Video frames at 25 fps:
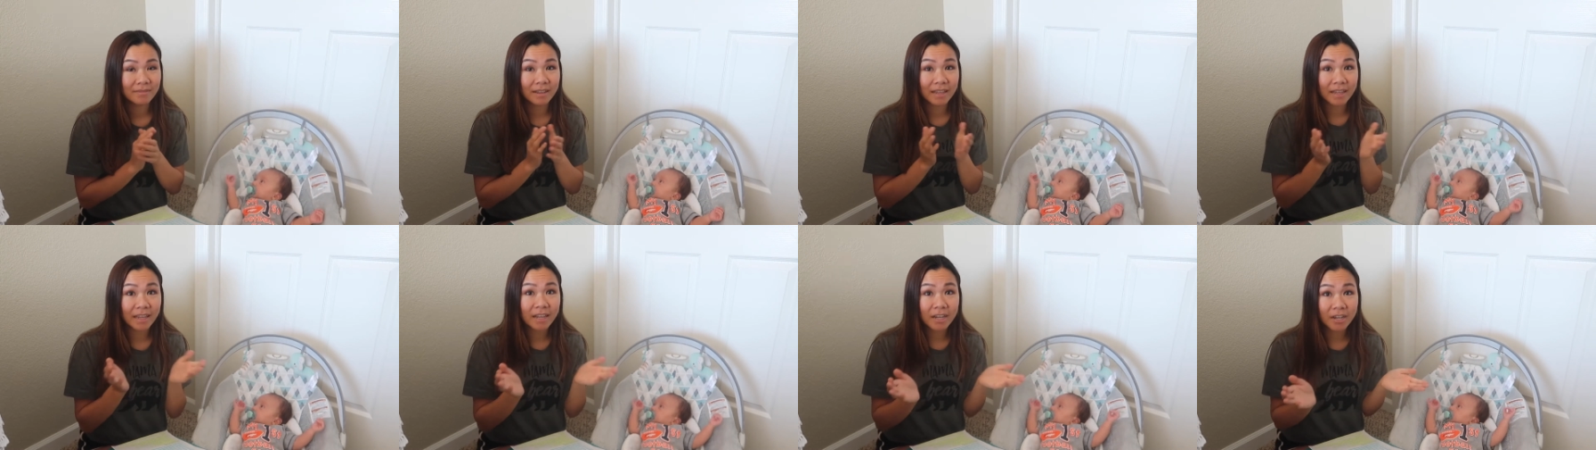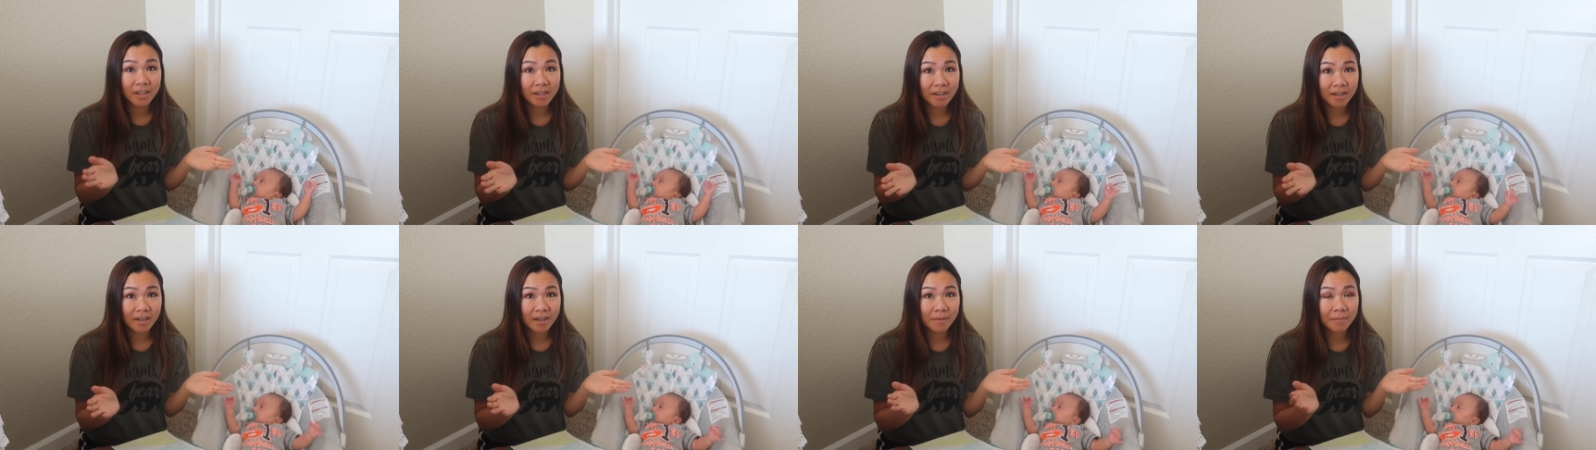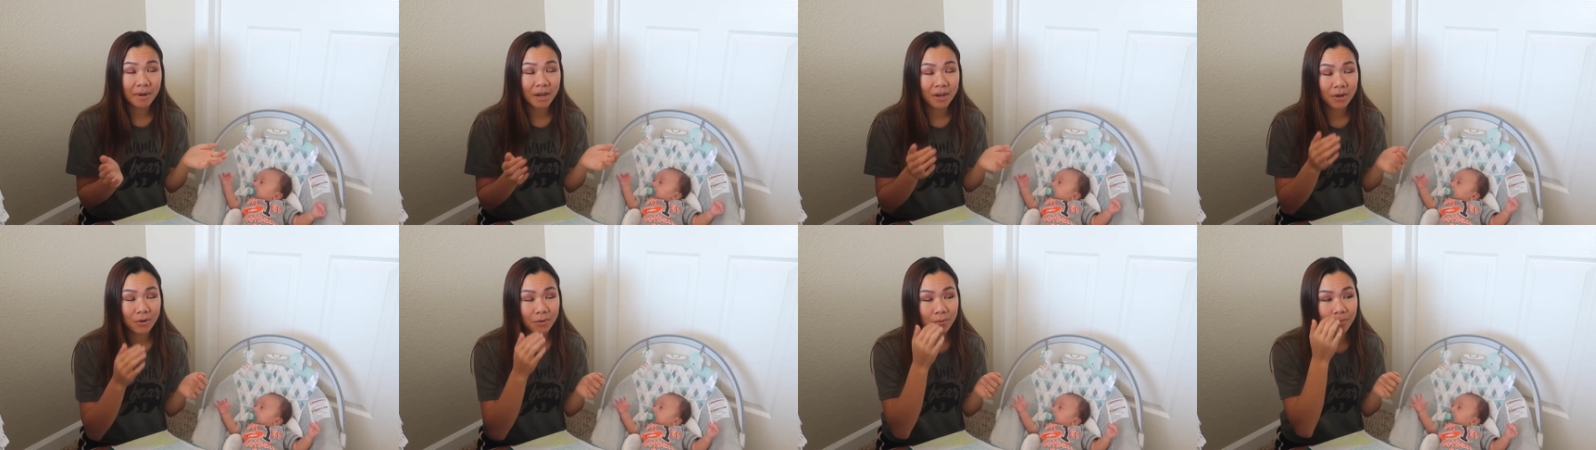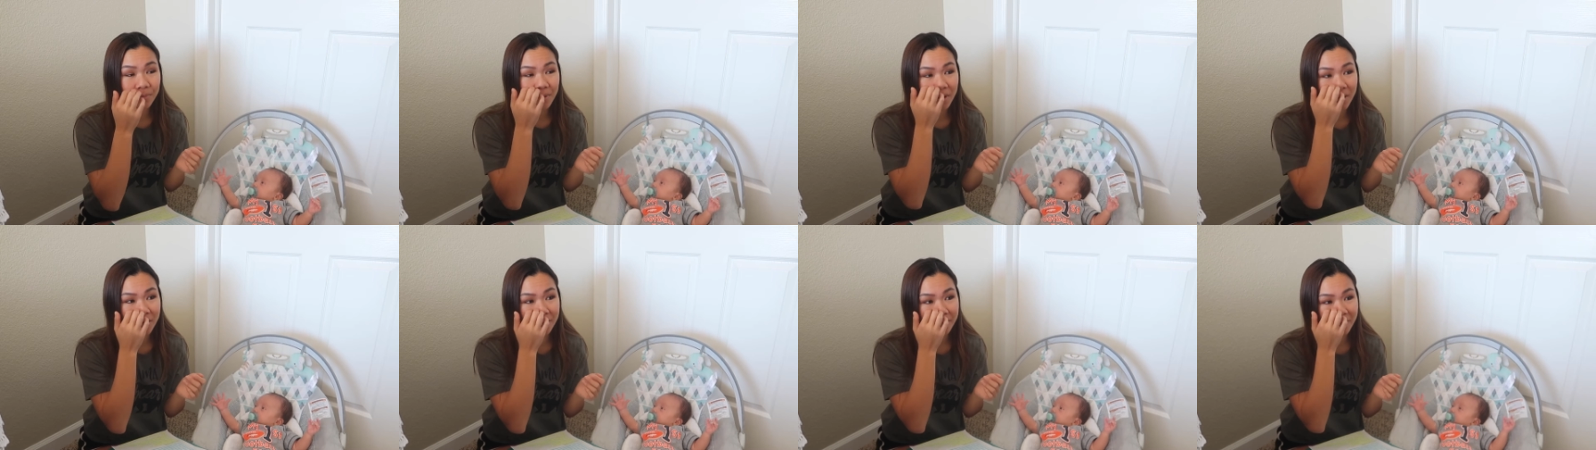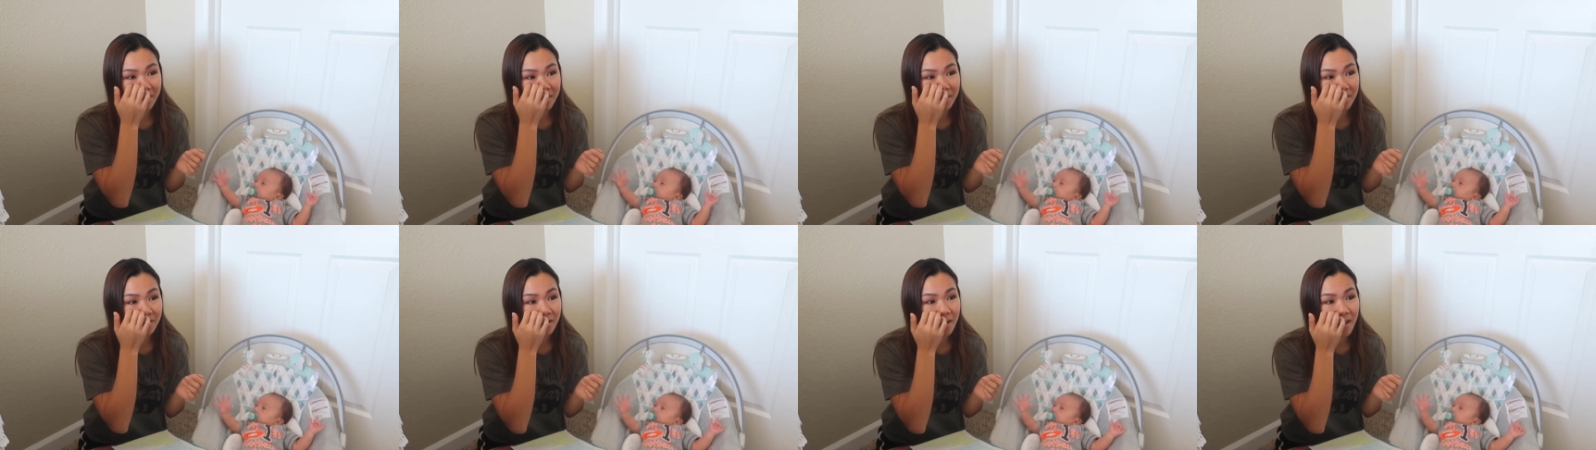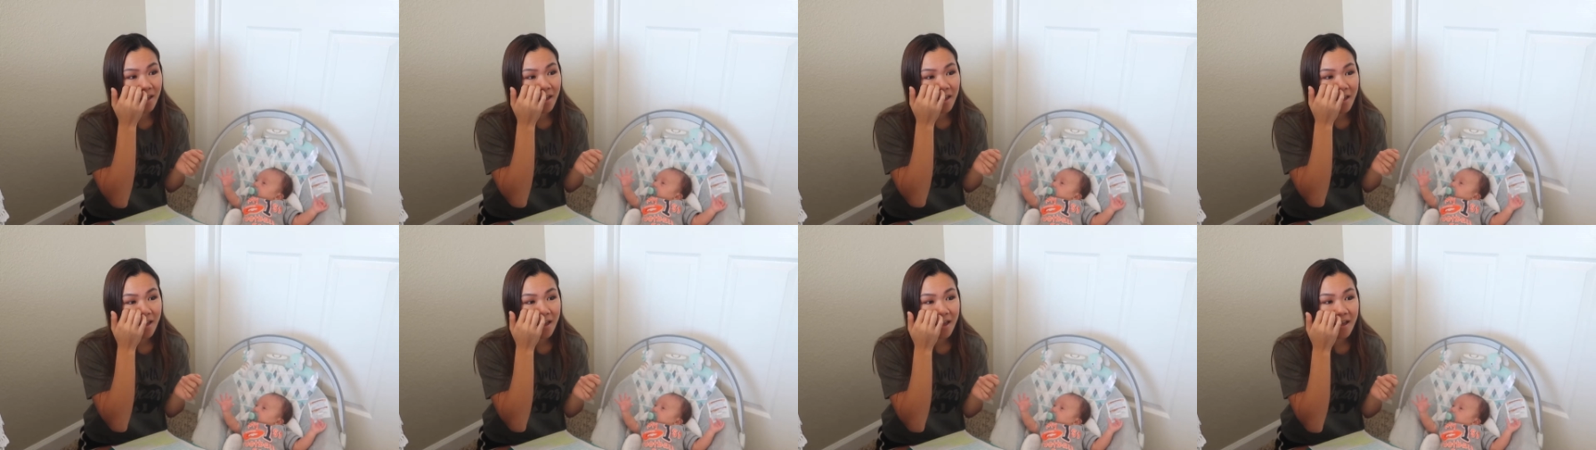here in my own apartment
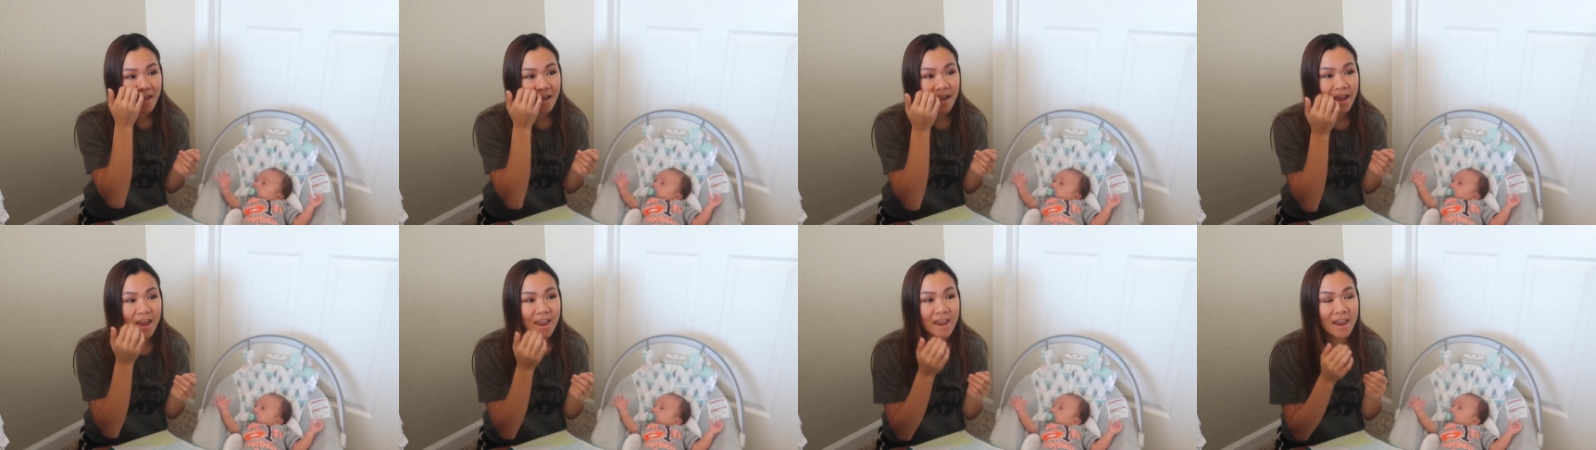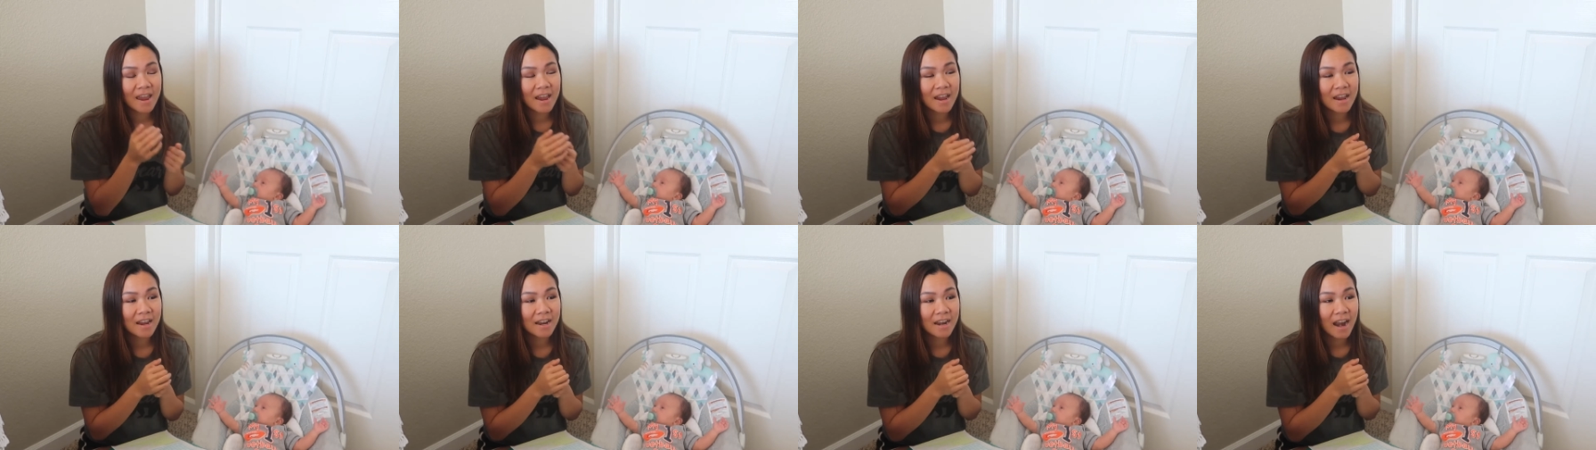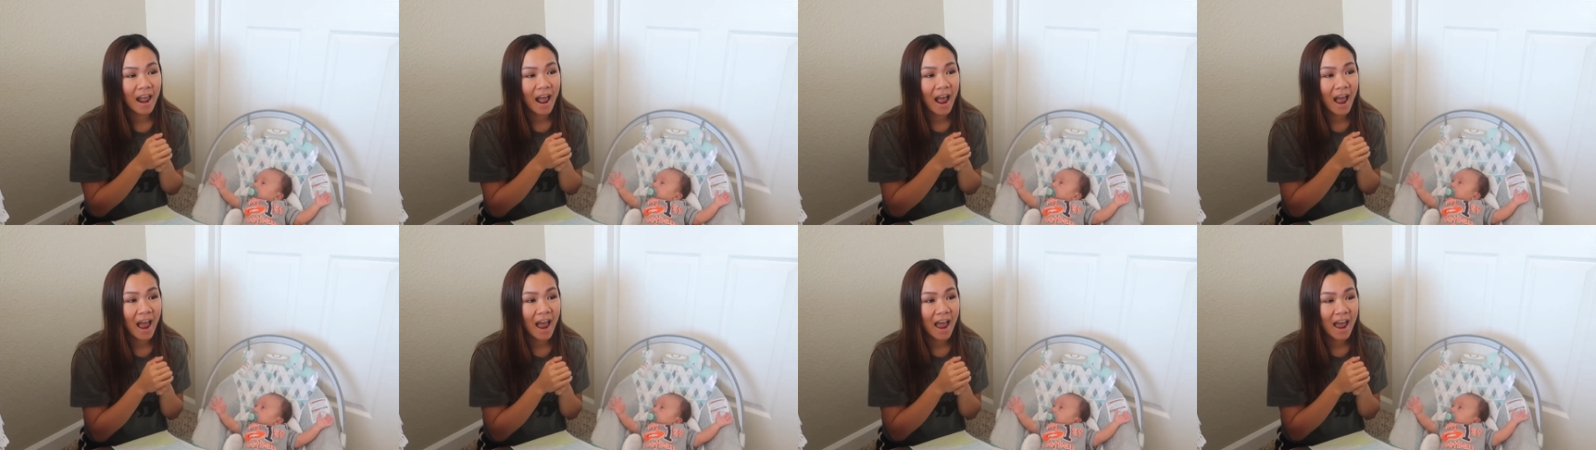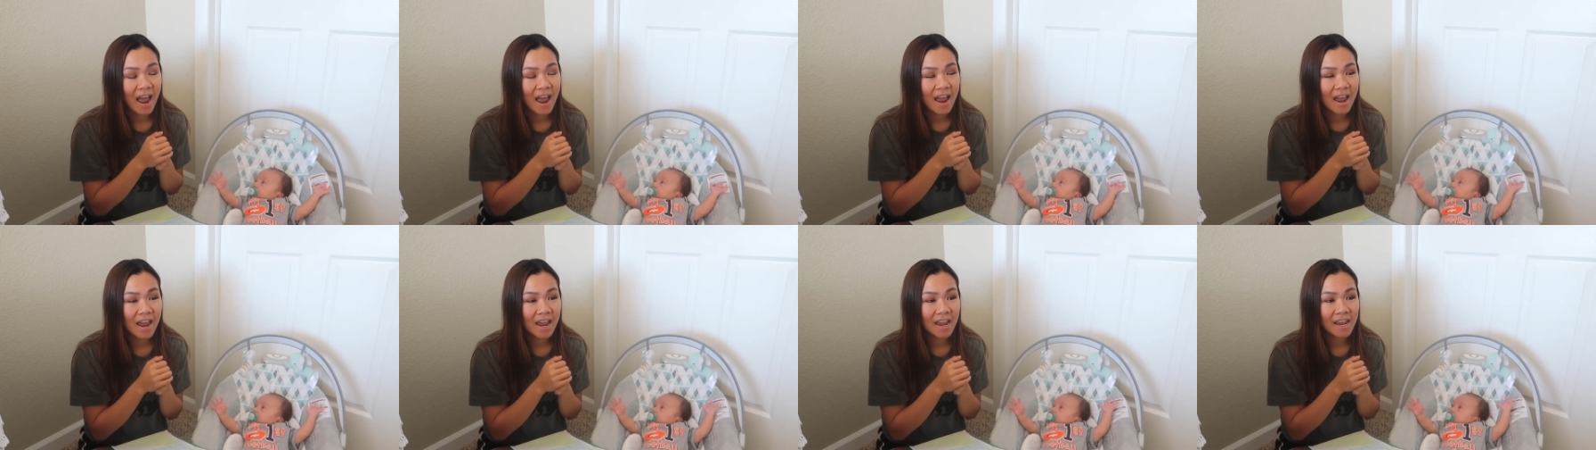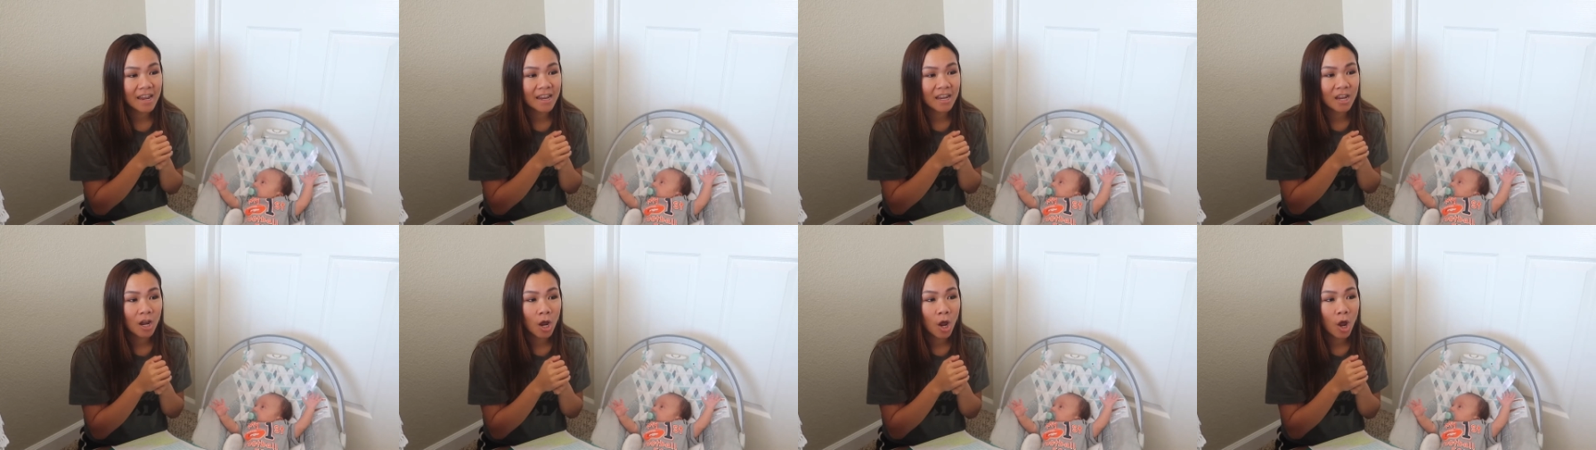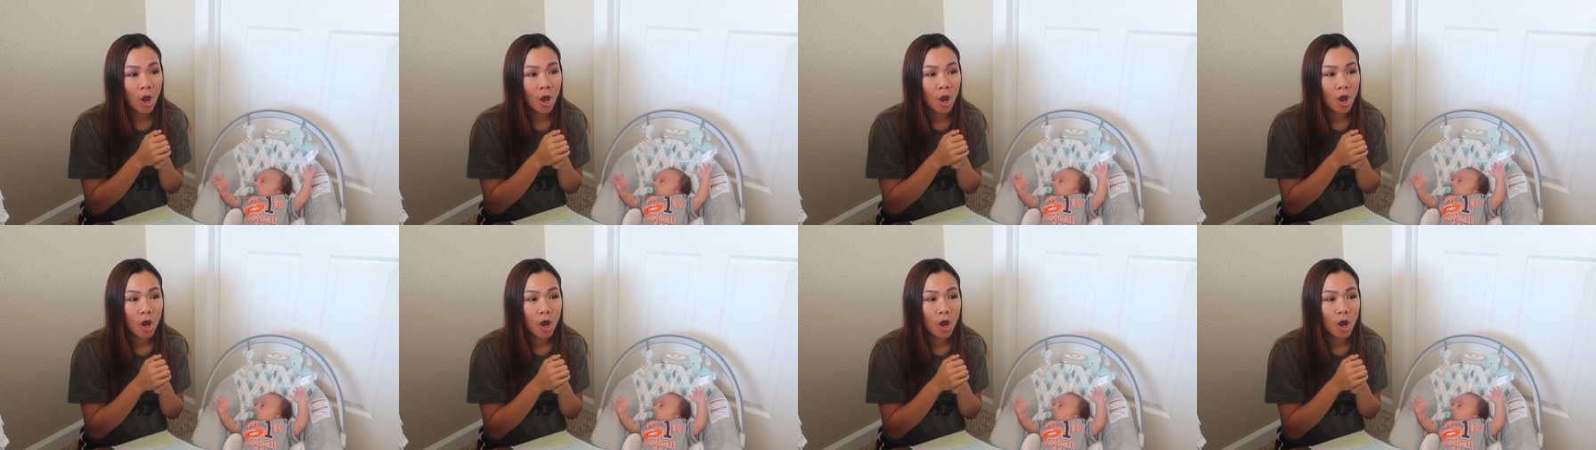and I